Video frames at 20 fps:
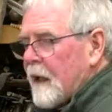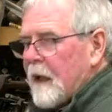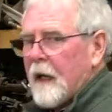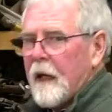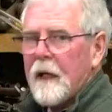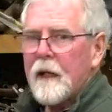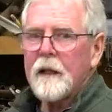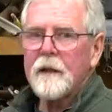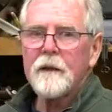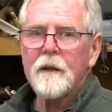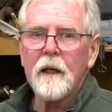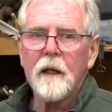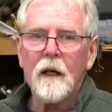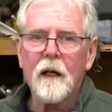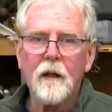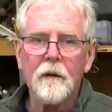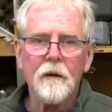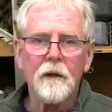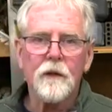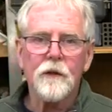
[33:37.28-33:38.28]
and
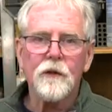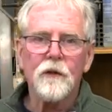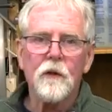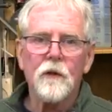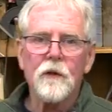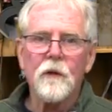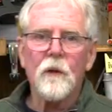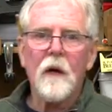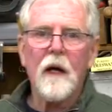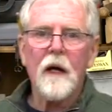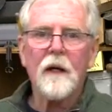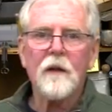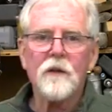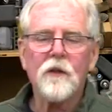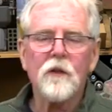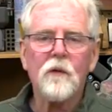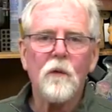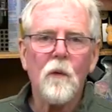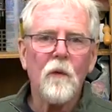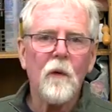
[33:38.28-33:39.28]
I'm going to show you how to
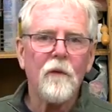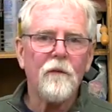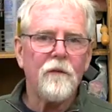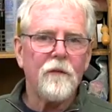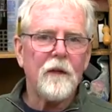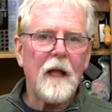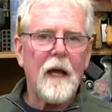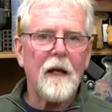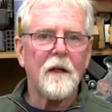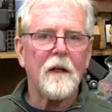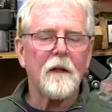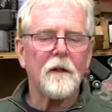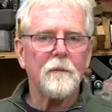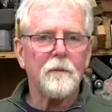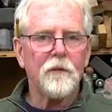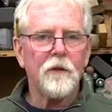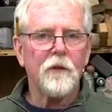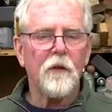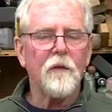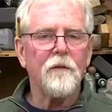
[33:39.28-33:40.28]
flatten the
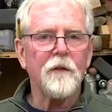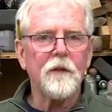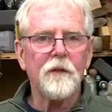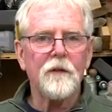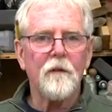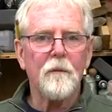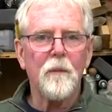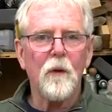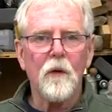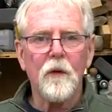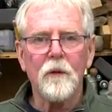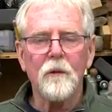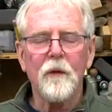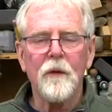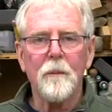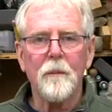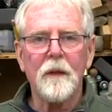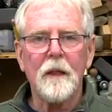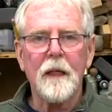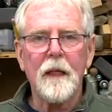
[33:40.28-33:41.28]
surface of a board
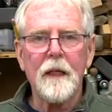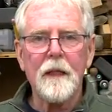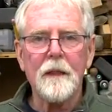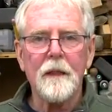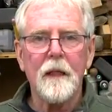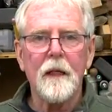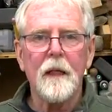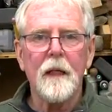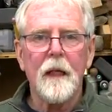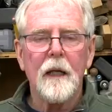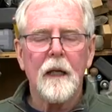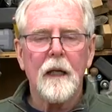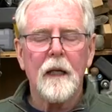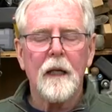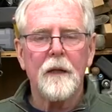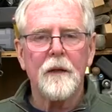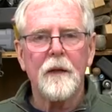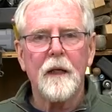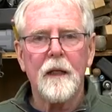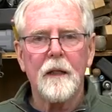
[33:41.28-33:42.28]
with a plane,
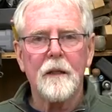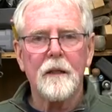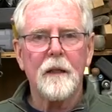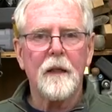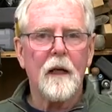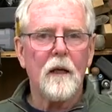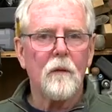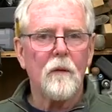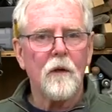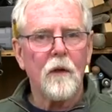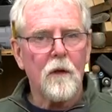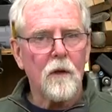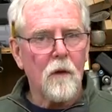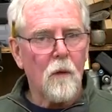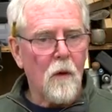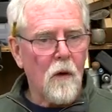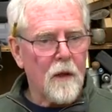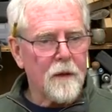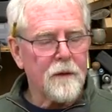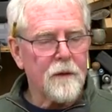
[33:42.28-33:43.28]
and then we're going to
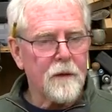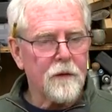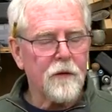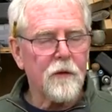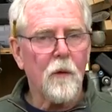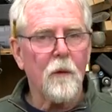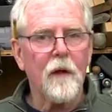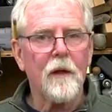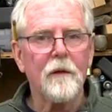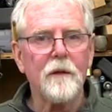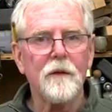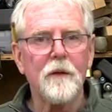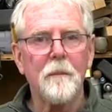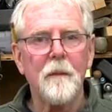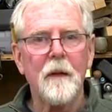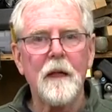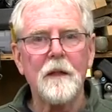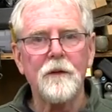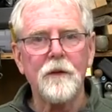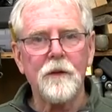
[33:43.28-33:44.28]
go on to squaring
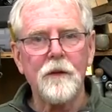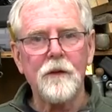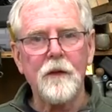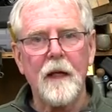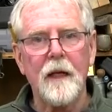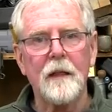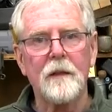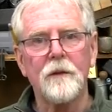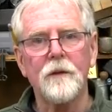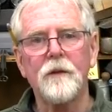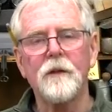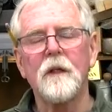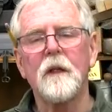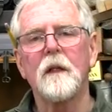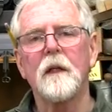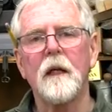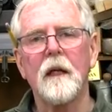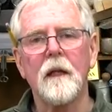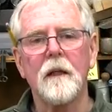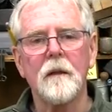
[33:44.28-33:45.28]
some edges, ends,
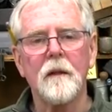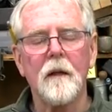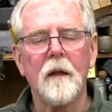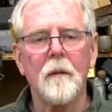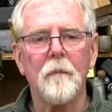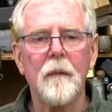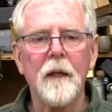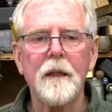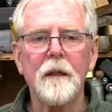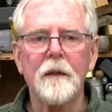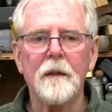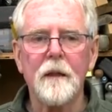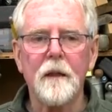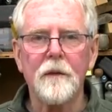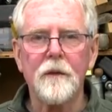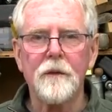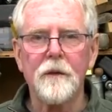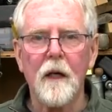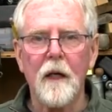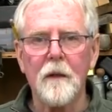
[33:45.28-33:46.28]
and making the
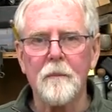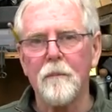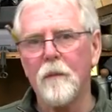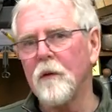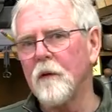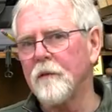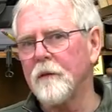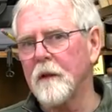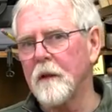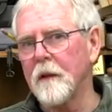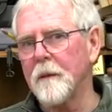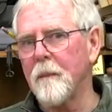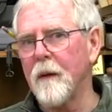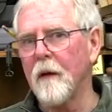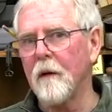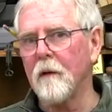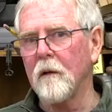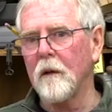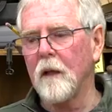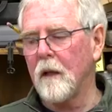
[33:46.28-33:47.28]
other side perfectly
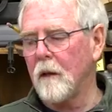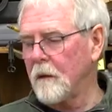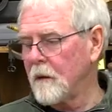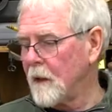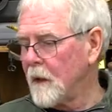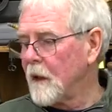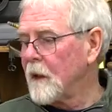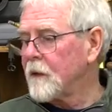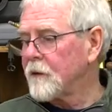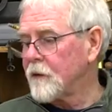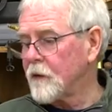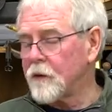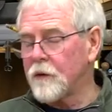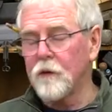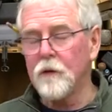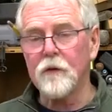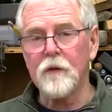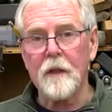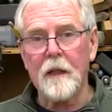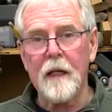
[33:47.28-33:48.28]
parallel just
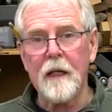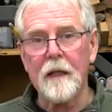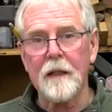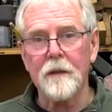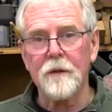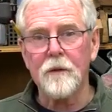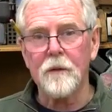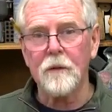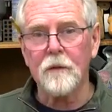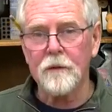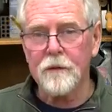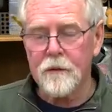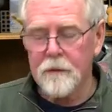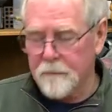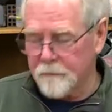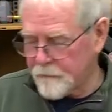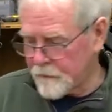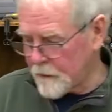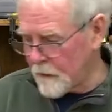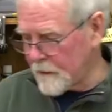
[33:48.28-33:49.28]
using hand tools.
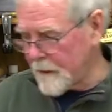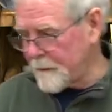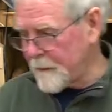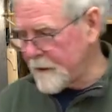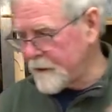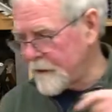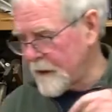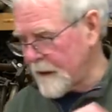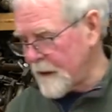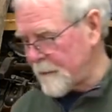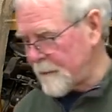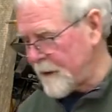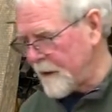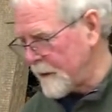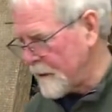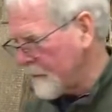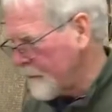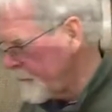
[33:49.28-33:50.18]
So let me set up here.